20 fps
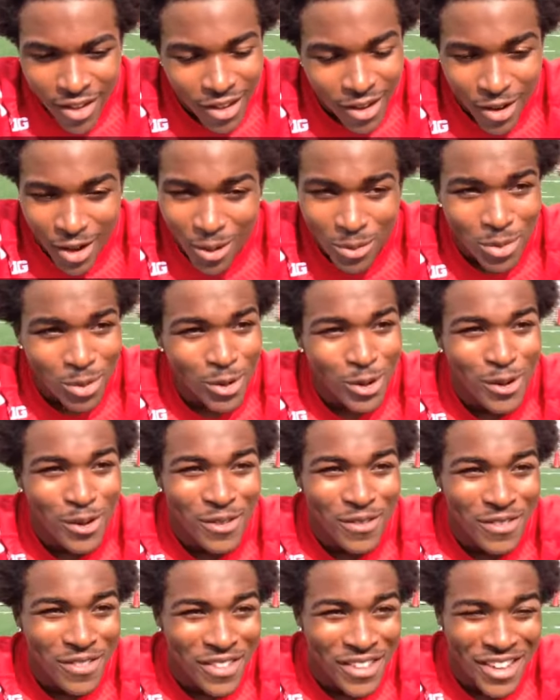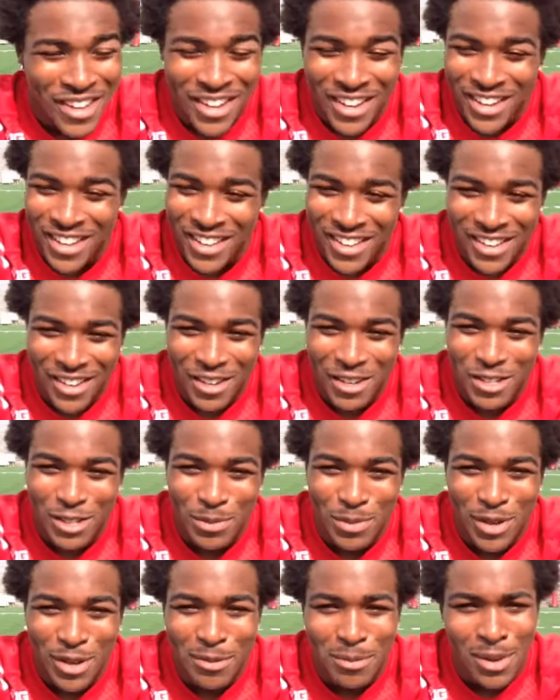Oh, I'm thrilled. Yeah. You know,
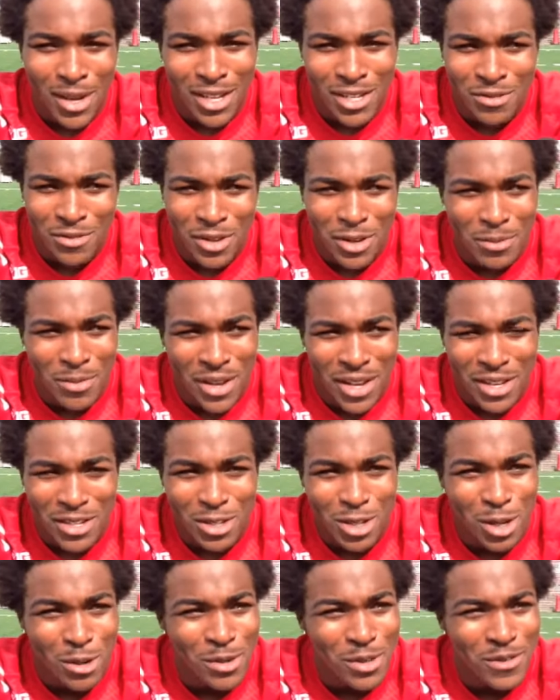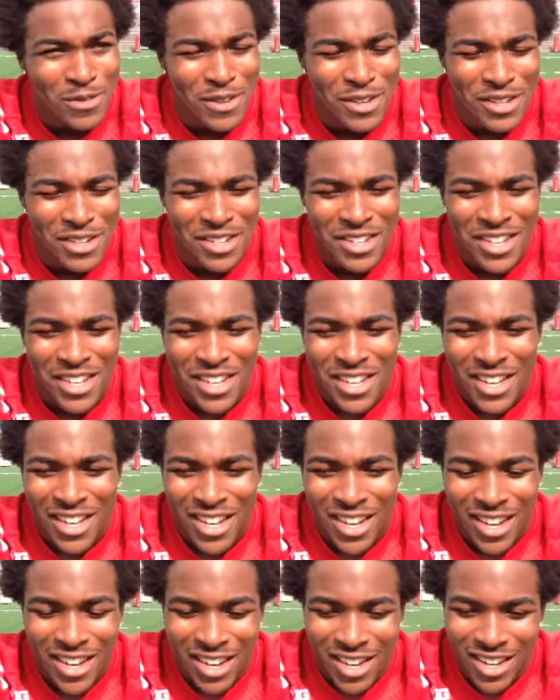to be a Badger running back is always fun.
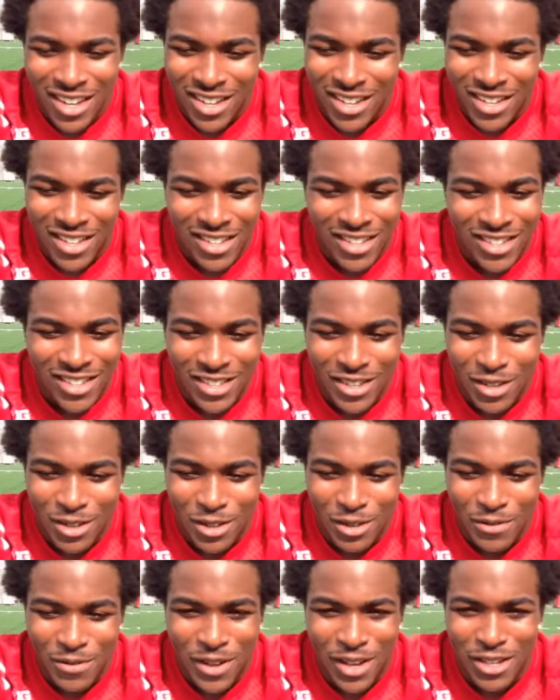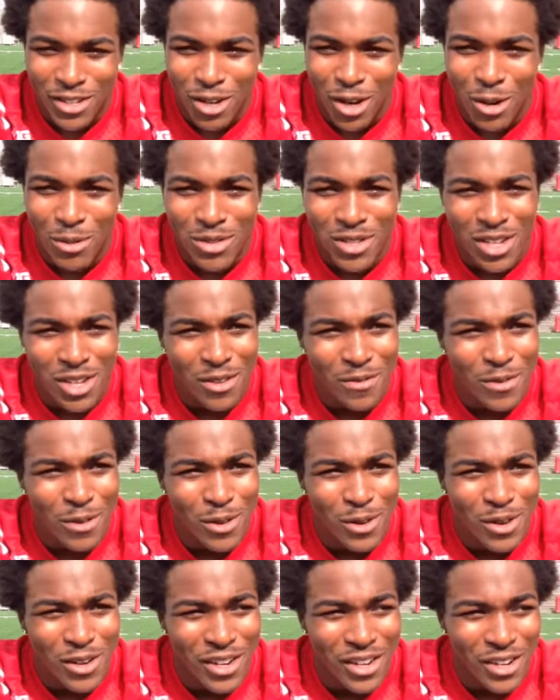You know, the fans are always looking
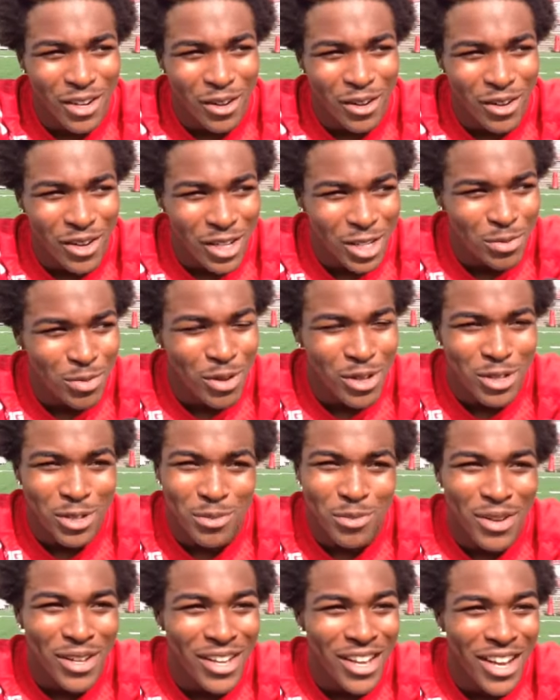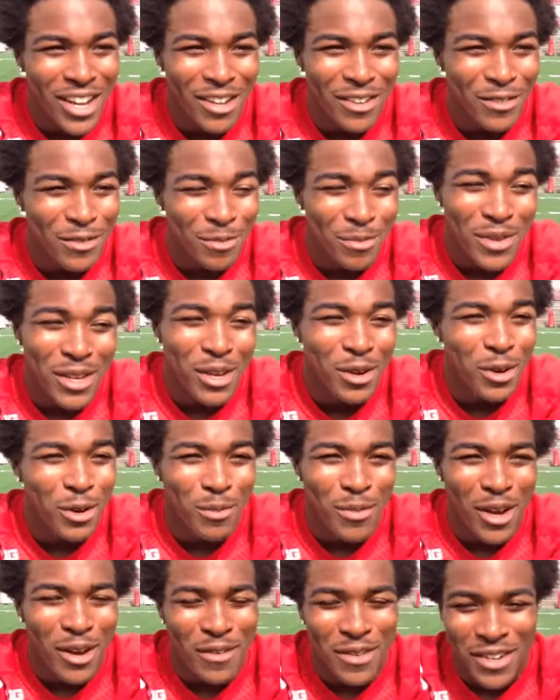for, you know, an explosive play out of me or
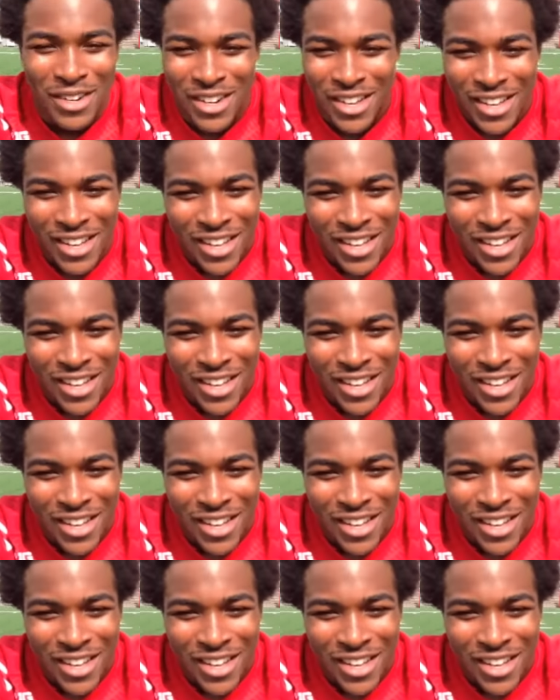Melvin.